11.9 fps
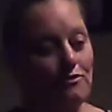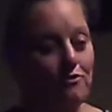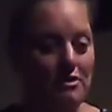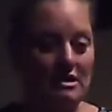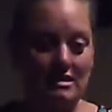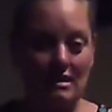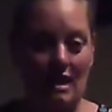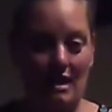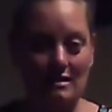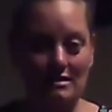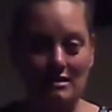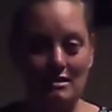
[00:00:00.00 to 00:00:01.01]
free
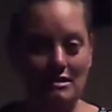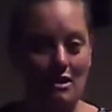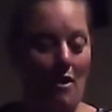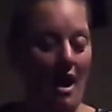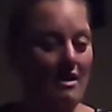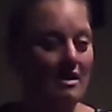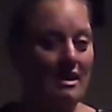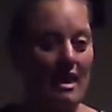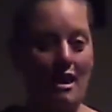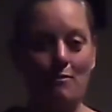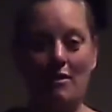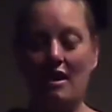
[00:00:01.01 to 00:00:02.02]
size. So I could
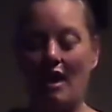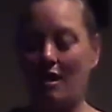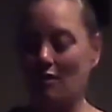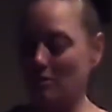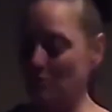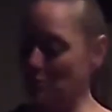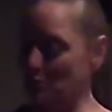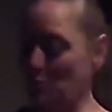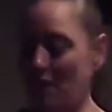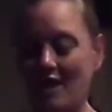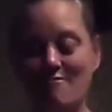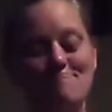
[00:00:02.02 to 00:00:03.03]
gain weight, I could lose
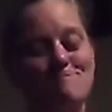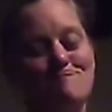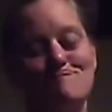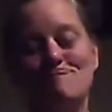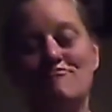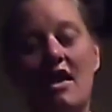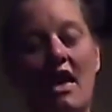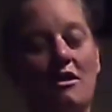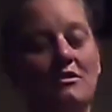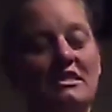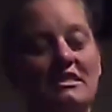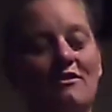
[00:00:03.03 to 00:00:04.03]
weight, and it would
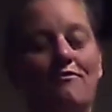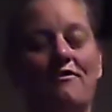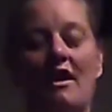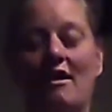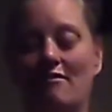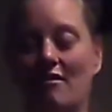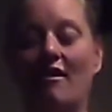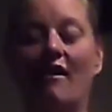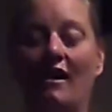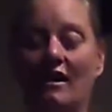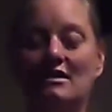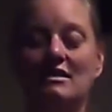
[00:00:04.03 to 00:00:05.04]
still fit.
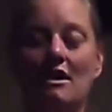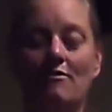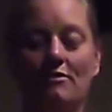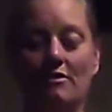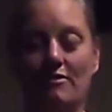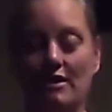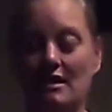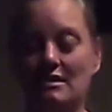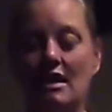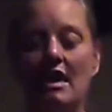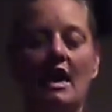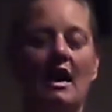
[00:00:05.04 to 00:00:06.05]
I had several of these,
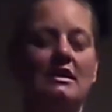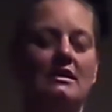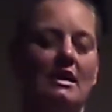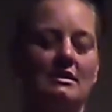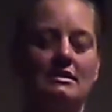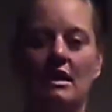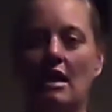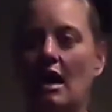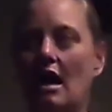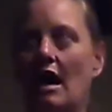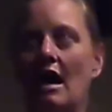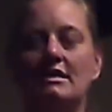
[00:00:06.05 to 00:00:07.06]
and yes,
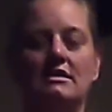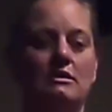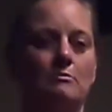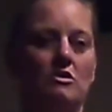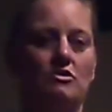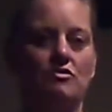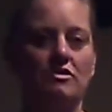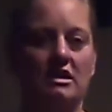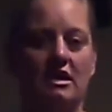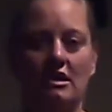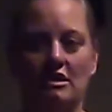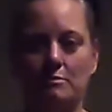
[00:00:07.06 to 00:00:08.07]
I did the most
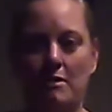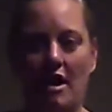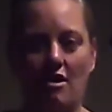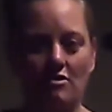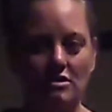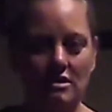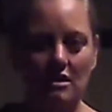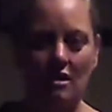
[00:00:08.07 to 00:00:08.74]
ridiculous patterns